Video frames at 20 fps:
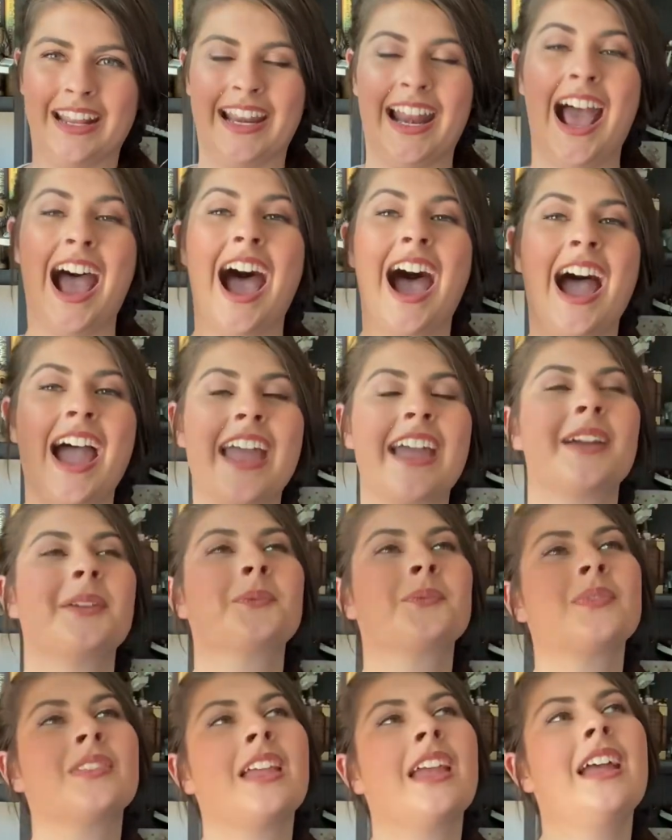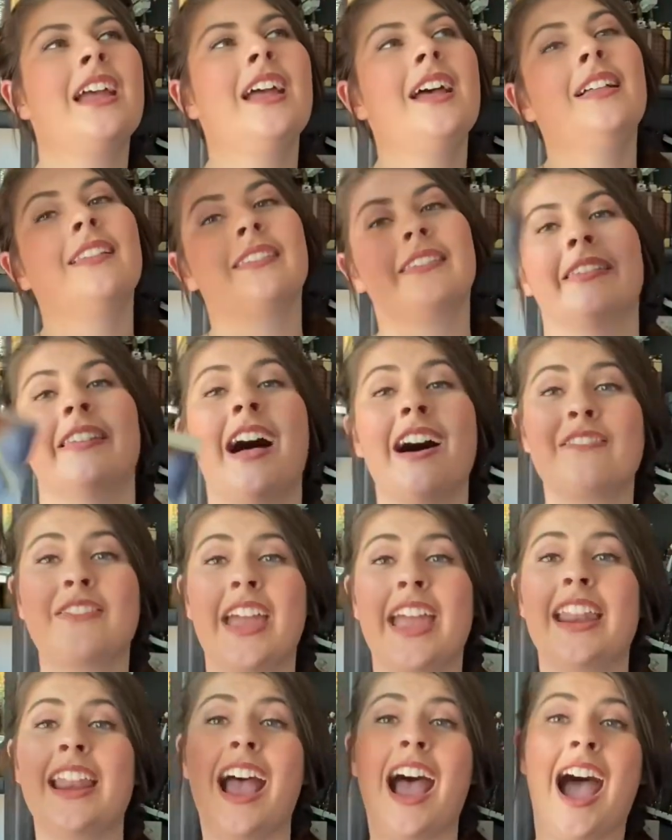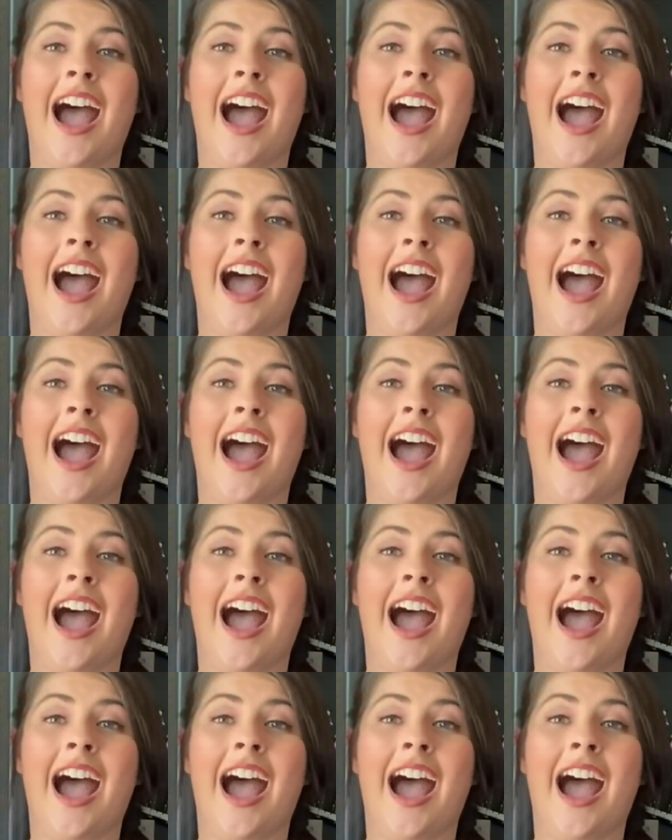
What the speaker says: And I love it.